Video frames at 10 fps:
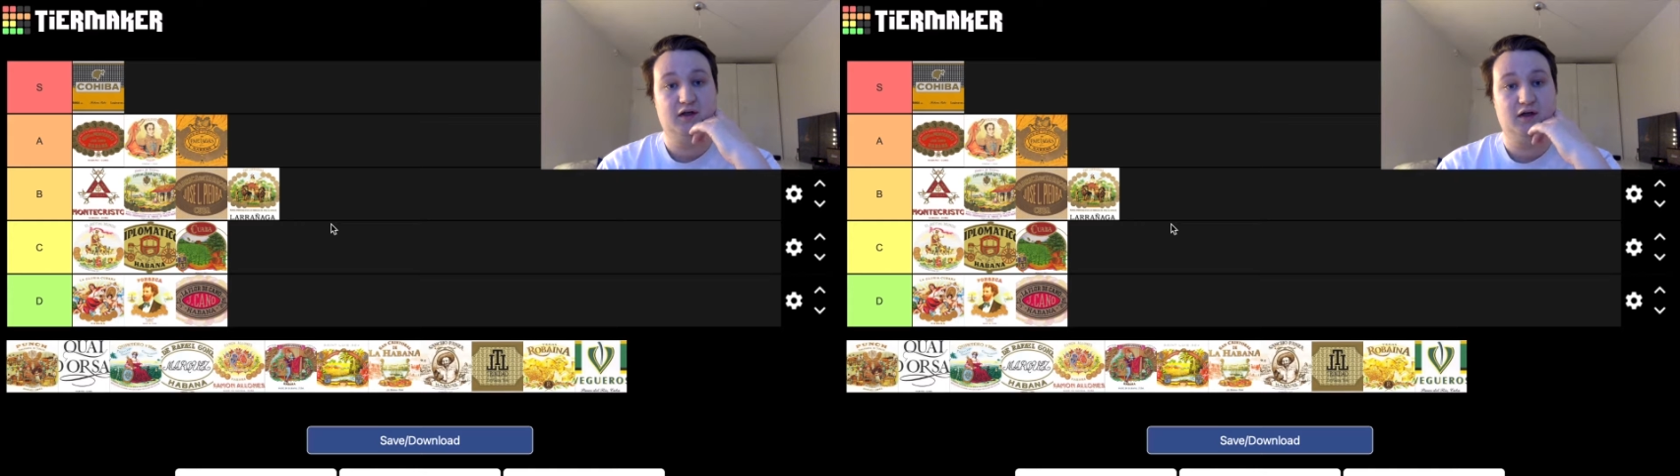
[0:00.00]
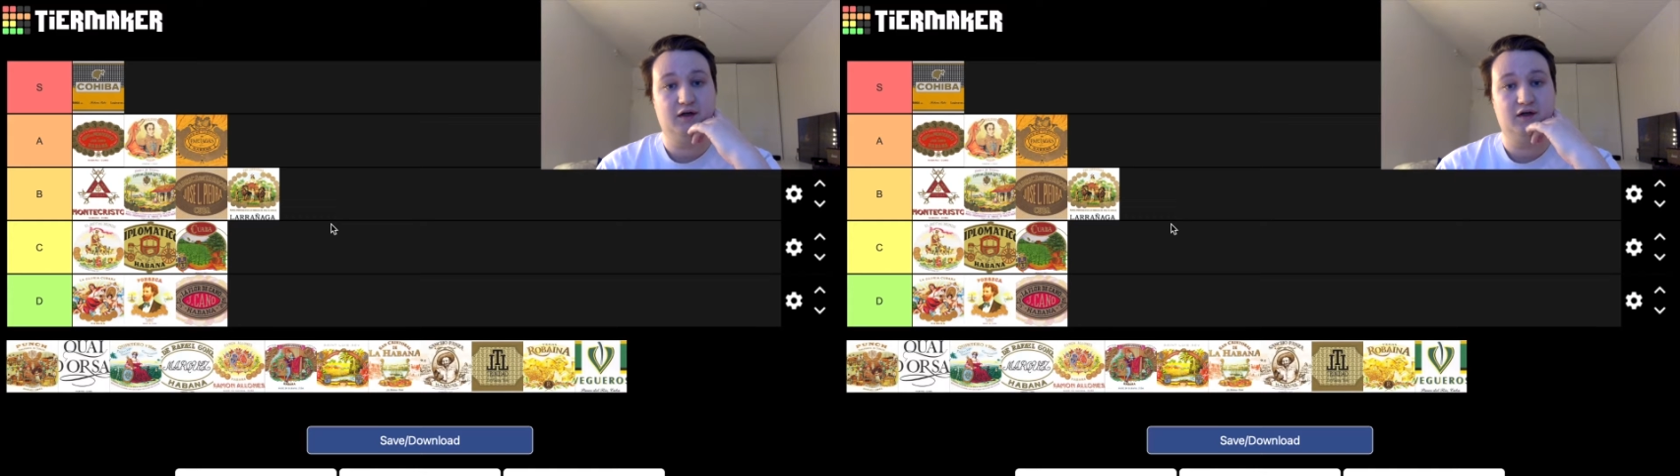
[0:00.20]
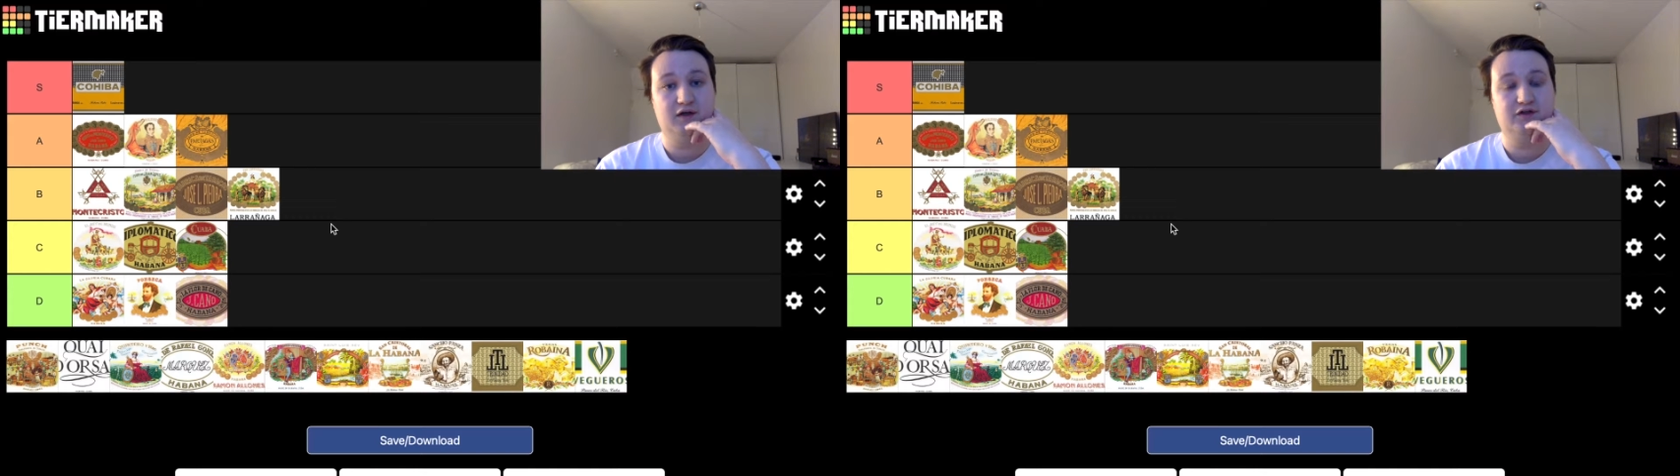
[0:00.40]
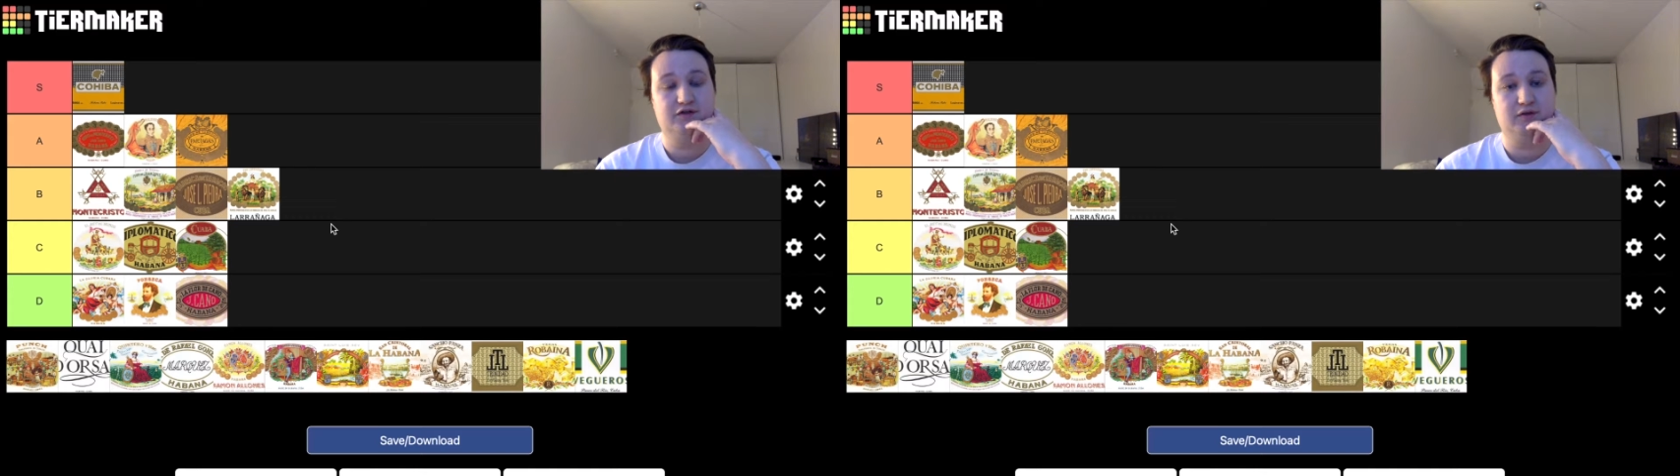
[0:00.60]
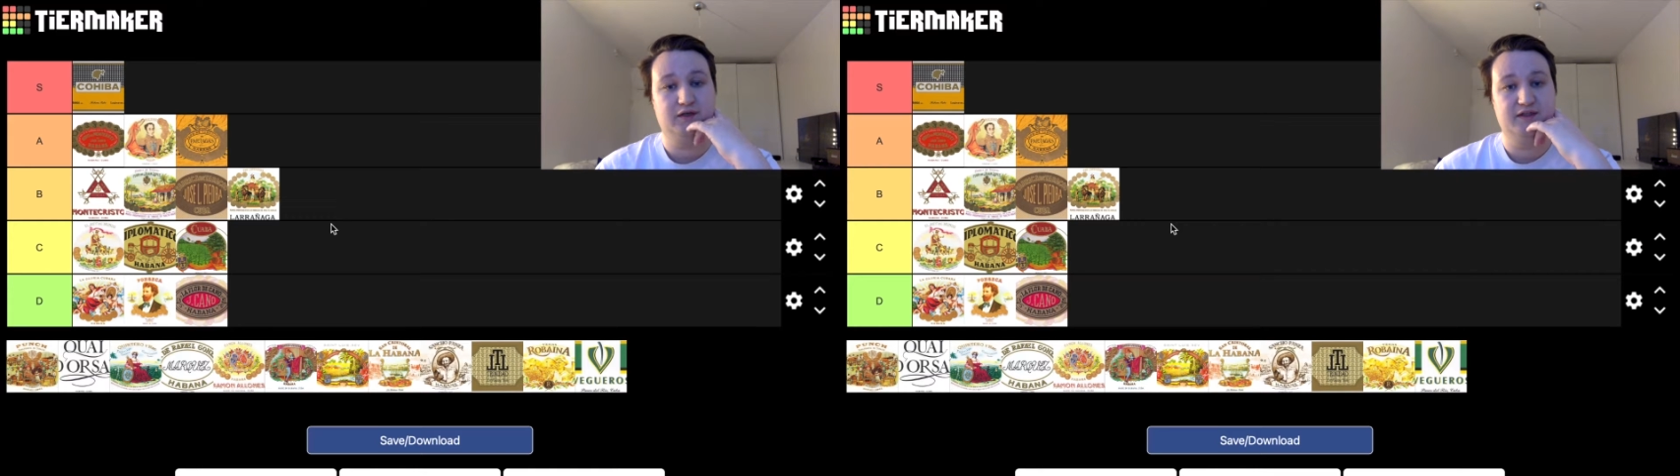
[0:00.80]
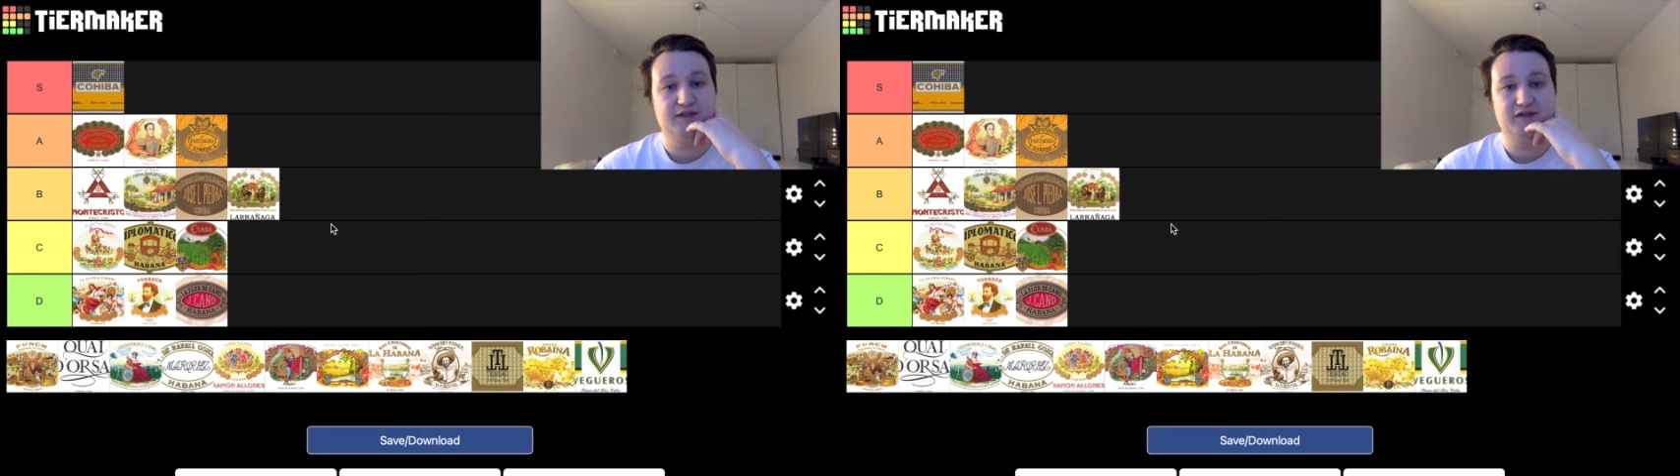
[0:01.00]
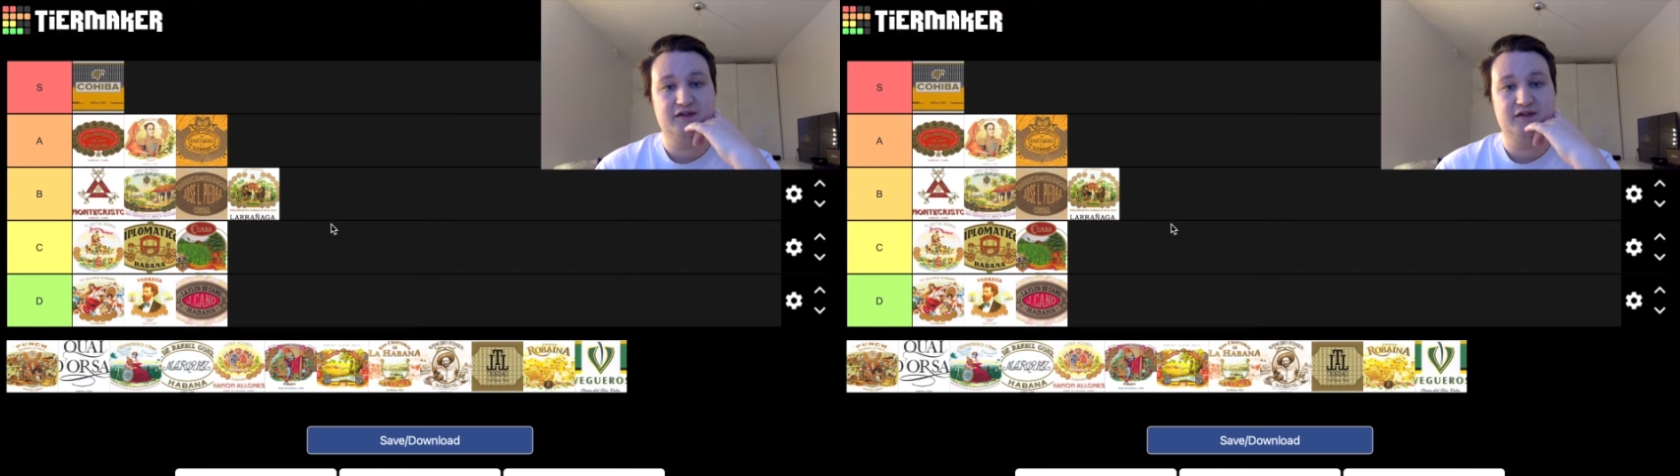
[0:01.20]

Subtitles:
our stories. It's a